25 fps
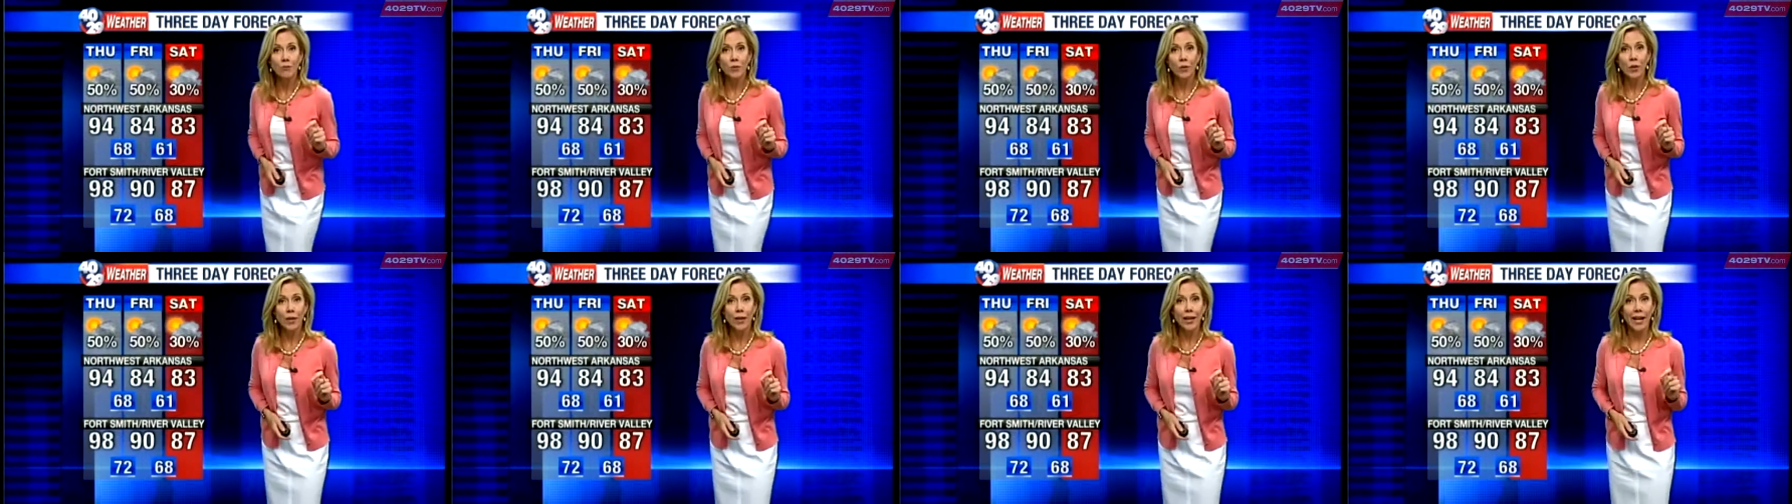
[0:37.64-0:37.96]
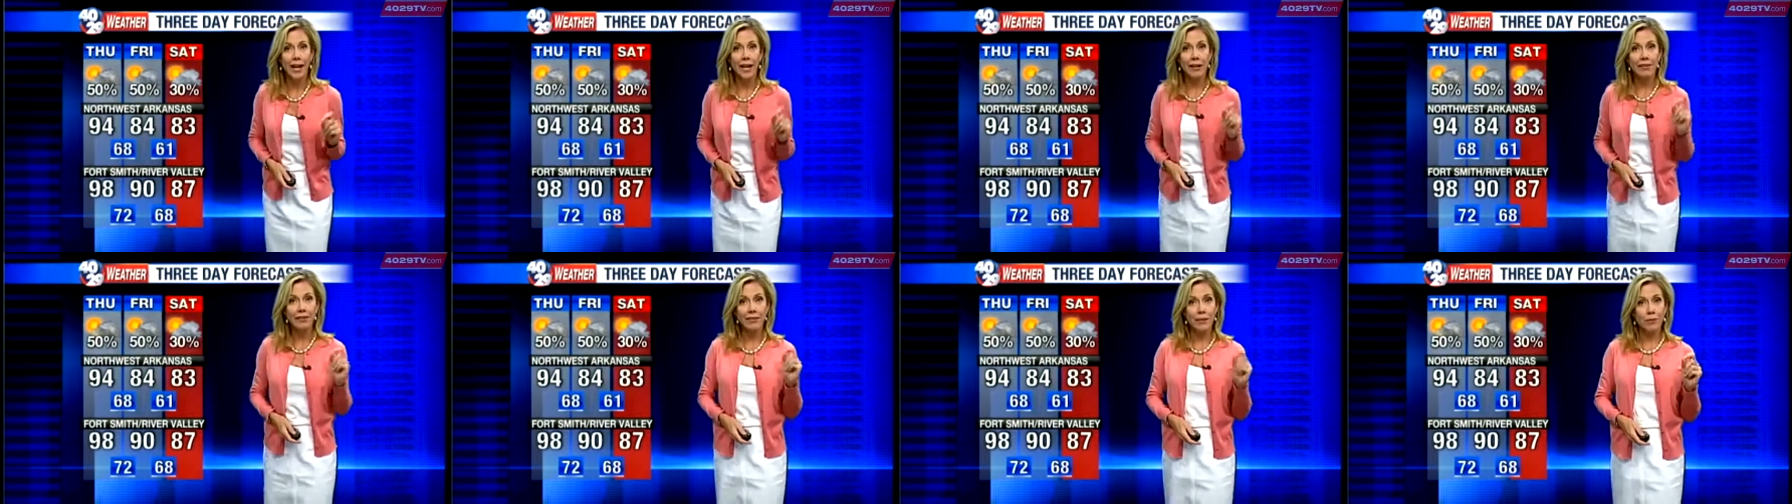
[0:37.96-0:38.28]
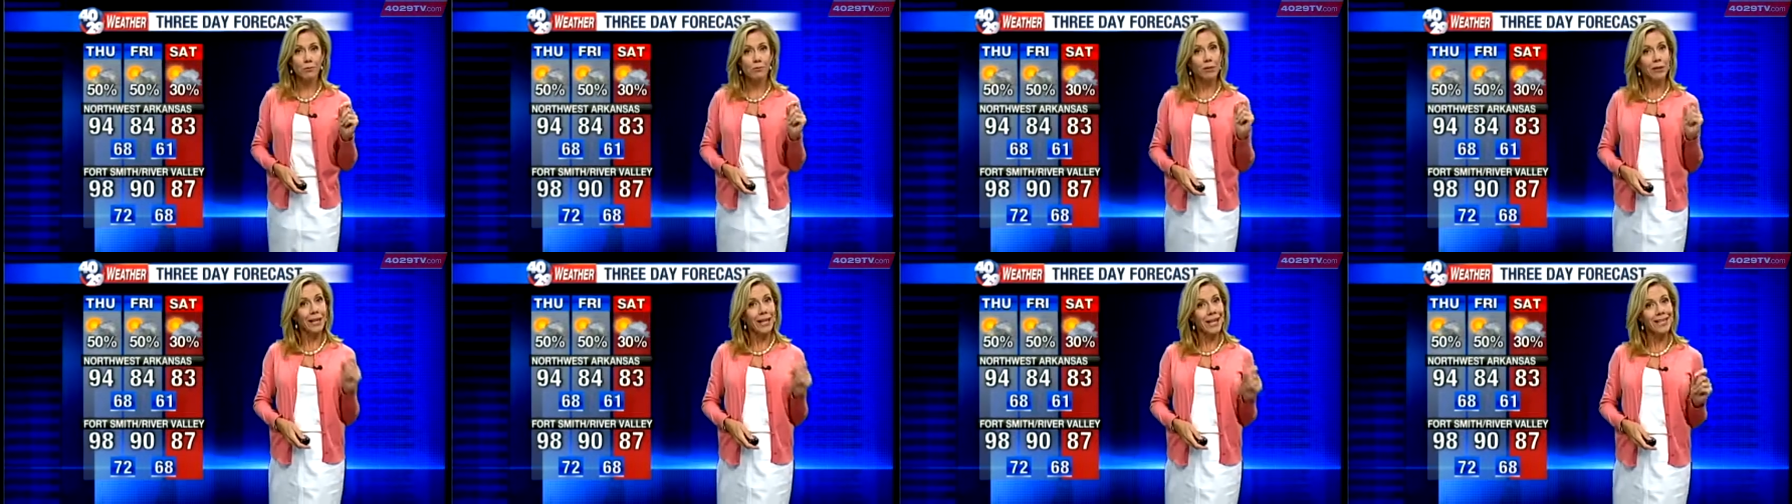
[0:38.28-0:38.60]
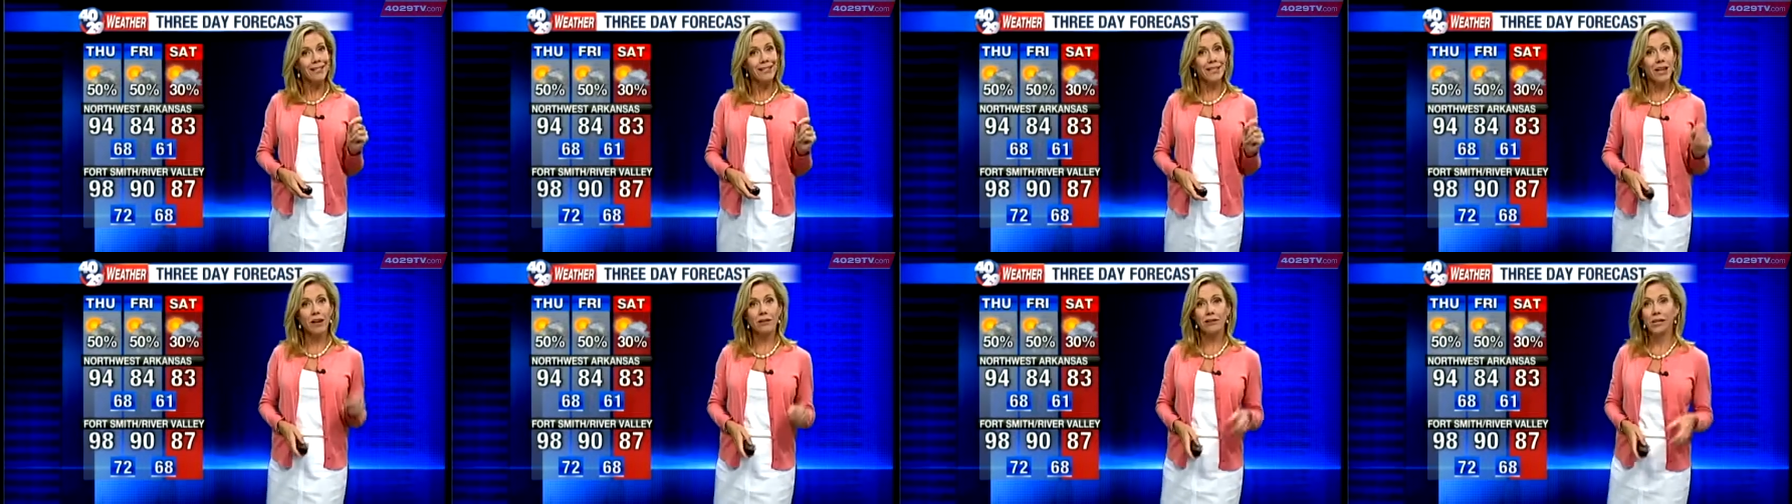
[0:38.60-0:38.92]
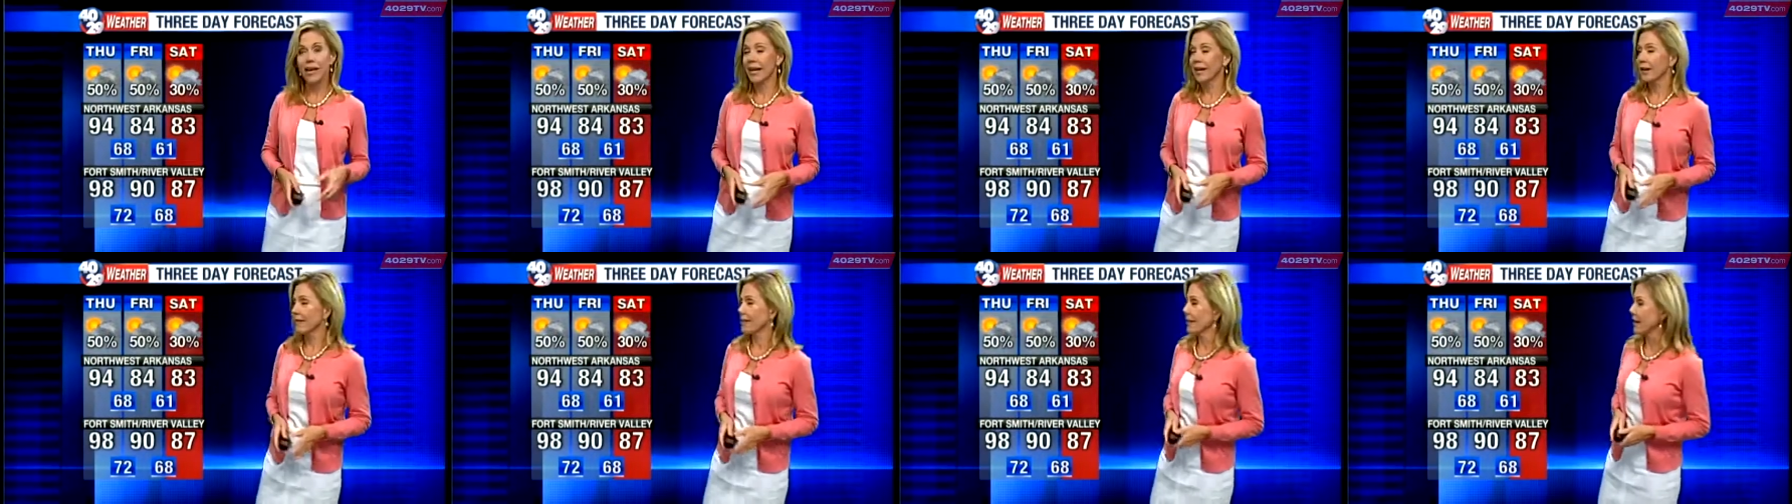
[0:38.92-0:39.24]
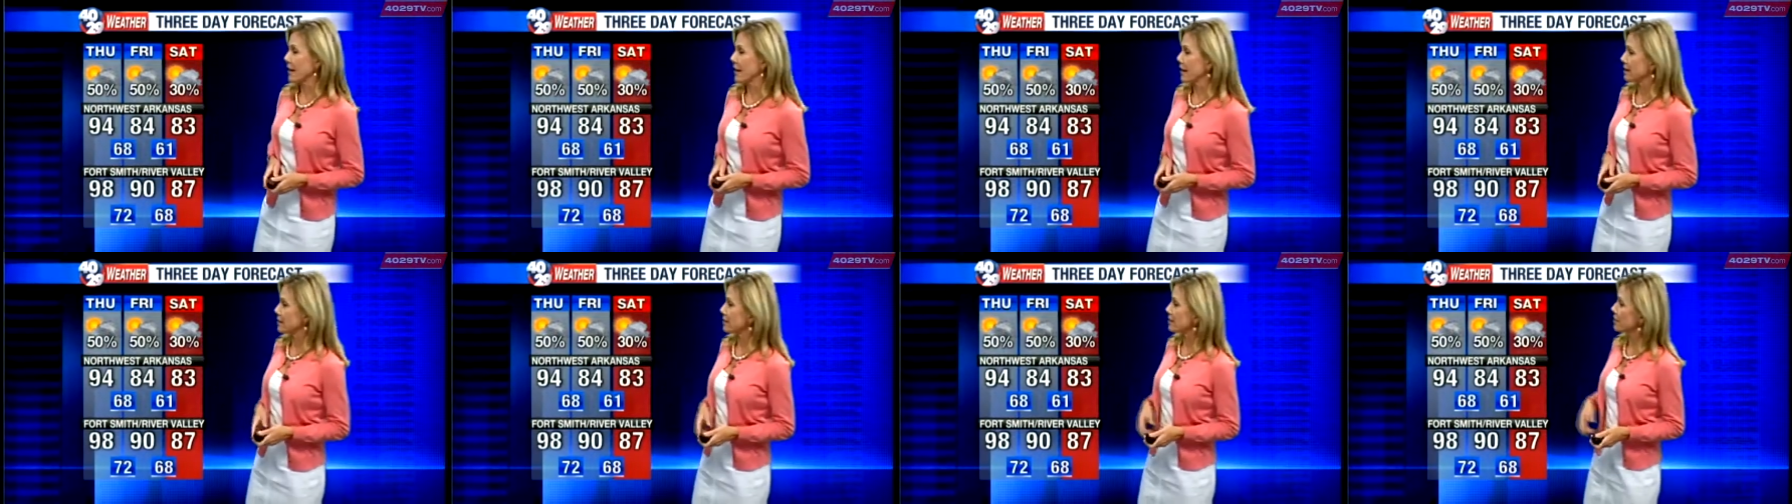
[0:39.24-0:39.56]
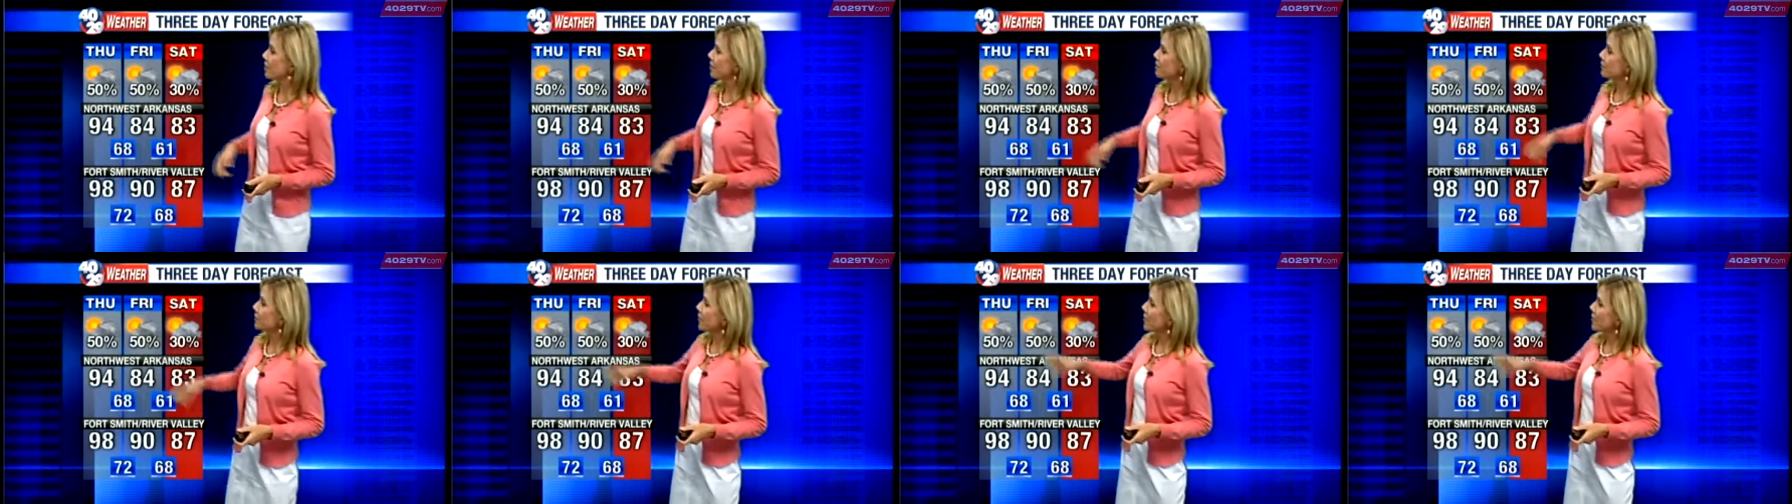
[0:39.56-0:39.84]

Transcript: forecast, it plays out like this.